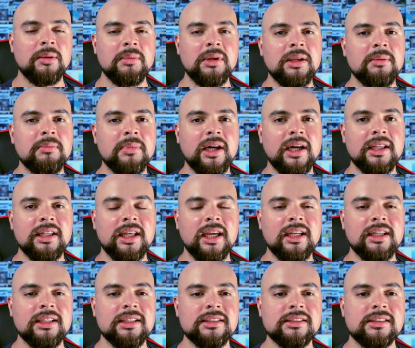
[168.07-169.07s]
I mean by
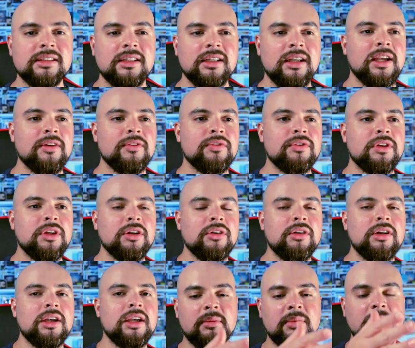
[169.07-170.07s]
that is, if you're
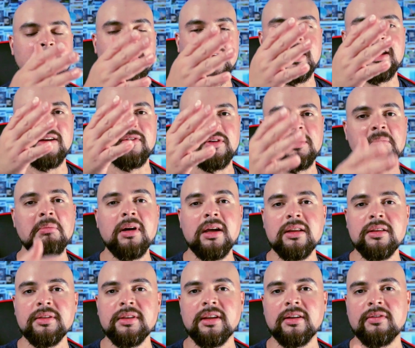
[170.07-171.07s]
coming back every
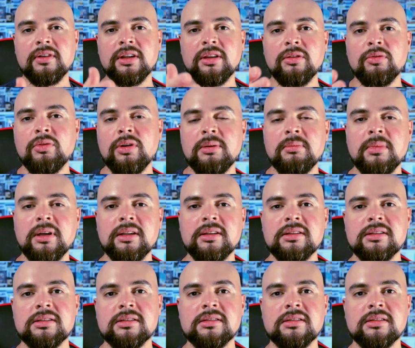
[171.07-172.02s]
month, every 3 months,